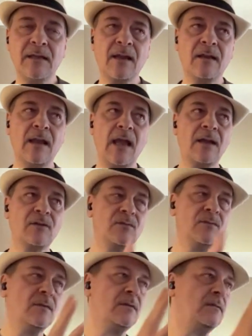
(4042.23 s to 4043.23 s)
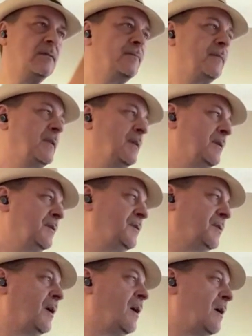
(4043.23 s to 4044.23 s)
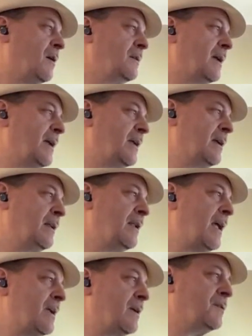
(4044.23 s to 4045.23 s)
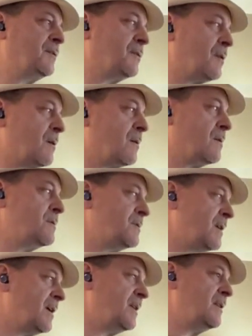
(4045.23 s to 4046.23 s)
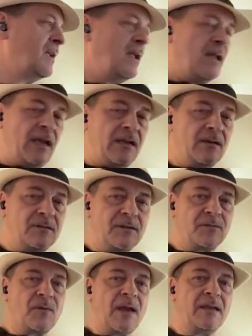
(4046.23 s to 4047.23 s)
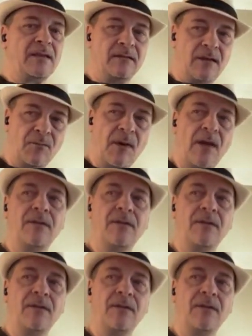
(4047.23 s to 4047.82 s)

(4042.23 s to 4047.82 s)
take the actual song, like a surgeon, and he'll just write around